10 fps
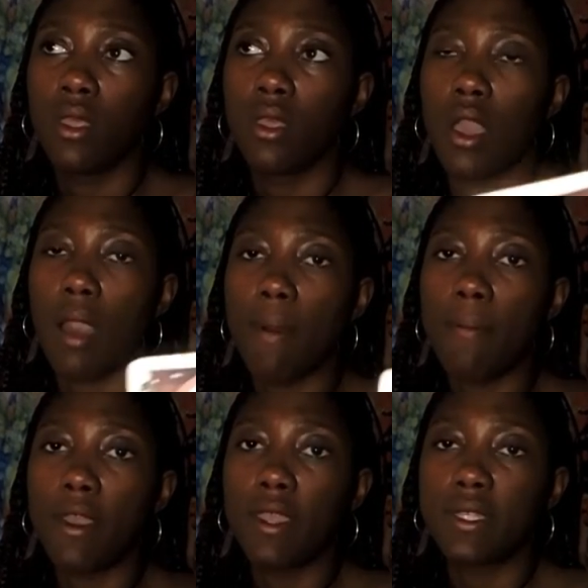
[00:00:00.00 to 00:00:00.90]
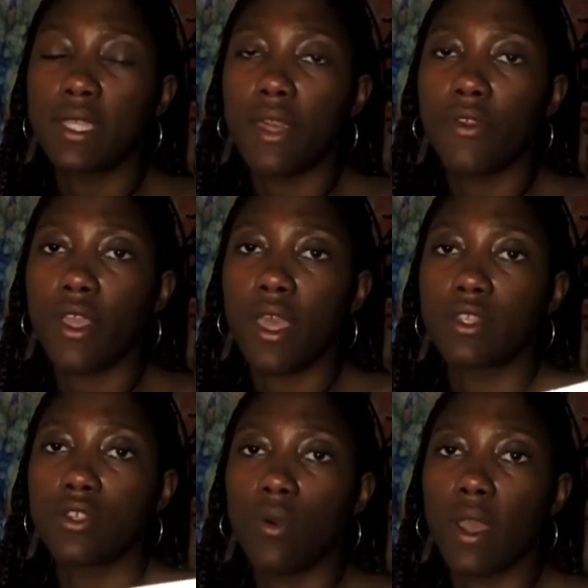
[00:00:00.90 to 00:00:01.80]
got my money together yet,
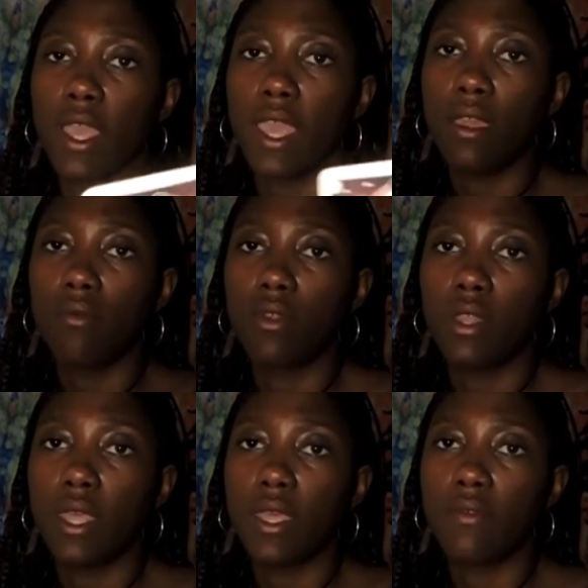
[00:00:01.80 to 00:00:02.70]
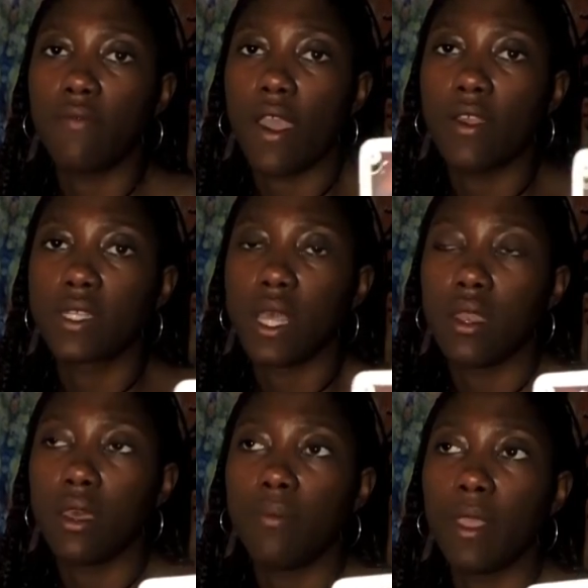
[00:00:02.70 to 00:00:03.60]
so I can't really hit fire
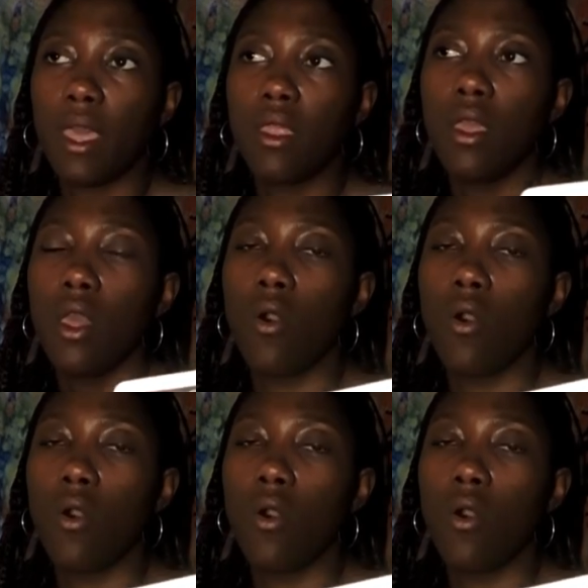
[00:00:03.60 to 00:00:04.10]
sign up yet.